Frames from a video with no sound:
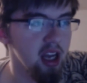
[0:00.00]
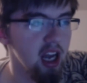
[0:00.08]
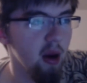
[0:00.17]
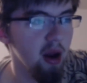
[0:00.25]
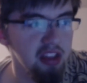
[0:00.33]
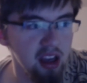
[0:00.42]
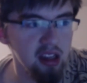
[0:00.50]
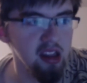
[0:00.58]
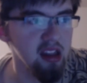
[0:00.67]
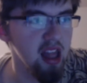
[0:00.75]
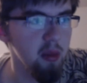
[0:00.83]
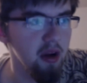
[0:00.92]
Now, I think it's the
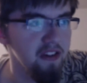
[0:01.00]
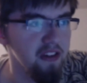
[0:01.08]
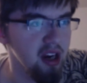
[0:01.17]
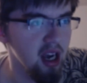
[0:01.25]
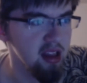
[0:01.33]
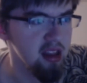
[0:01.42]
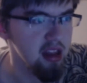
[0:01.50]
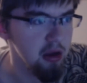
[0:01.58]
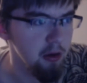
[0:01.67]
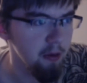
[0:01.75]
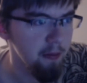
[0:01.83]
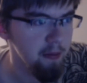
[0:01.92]
same way for Natsu.